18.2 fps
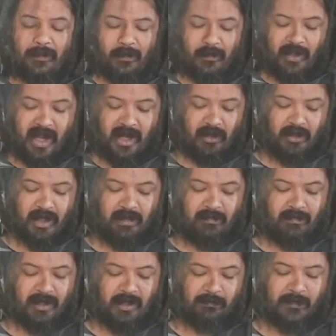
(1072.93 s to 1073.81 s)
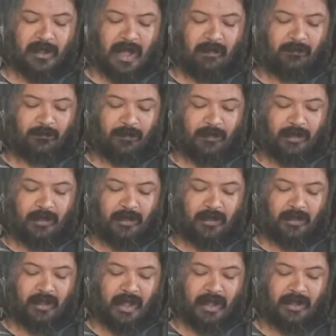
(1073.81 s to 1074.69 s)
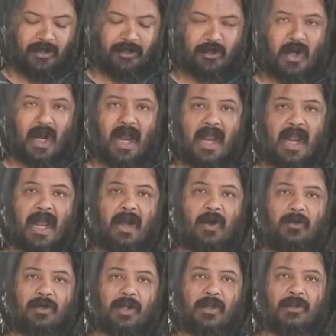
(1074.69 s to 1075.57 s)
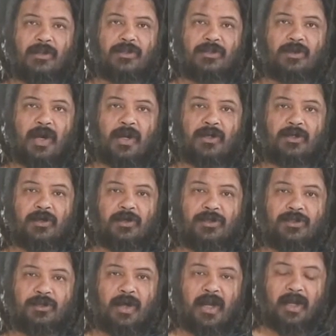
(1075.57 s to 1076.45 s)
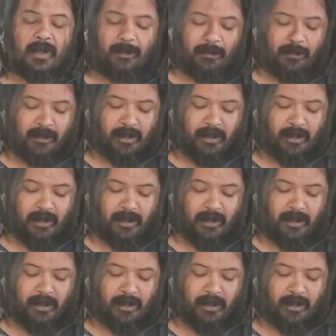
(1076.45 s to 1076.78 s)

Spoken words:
That'll give you enough time for the clay to dry out and the structural strength